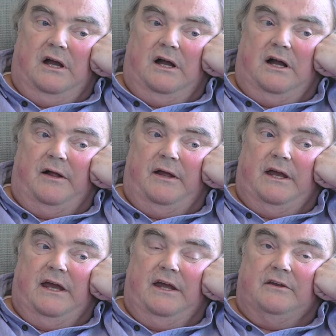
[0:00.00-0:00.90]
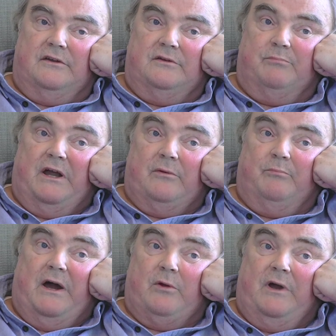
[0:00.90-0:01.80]

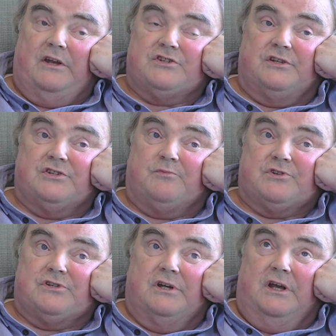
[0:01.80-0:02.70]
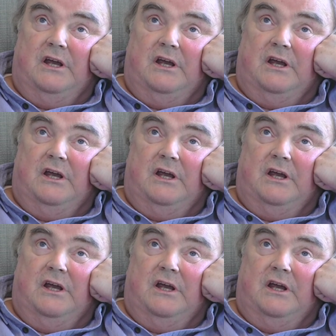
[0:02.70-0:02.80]
But by the way, this was